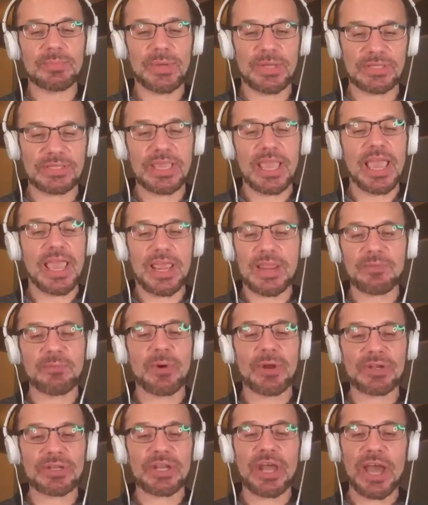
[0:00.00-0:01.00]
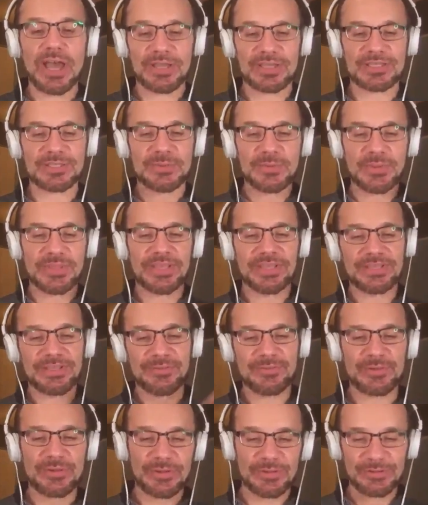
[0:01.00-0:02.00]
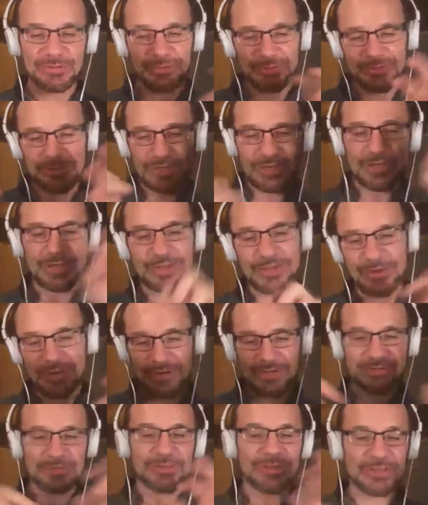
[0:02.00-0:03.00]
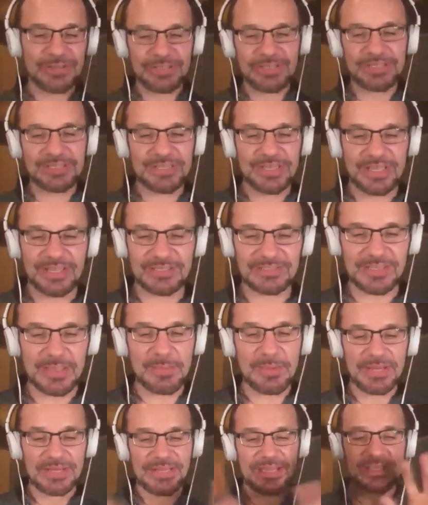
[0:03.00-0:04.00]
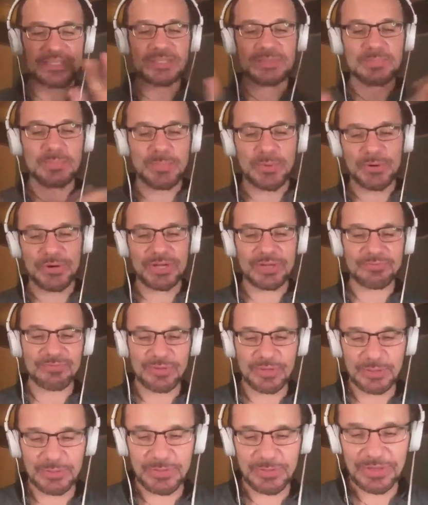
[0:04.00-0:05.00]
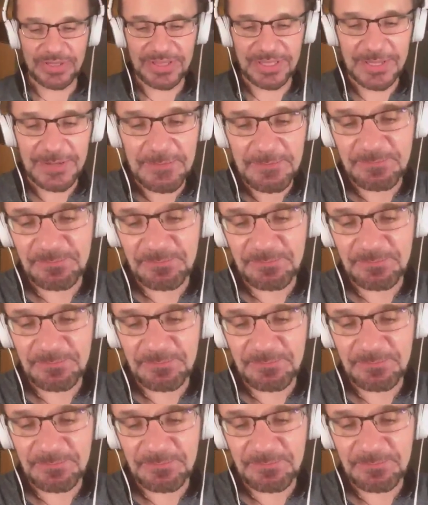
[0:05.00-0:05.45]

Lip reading: But yeah, in one talk, it's really difficult to go into the details. I mean, it gets boring very quickly.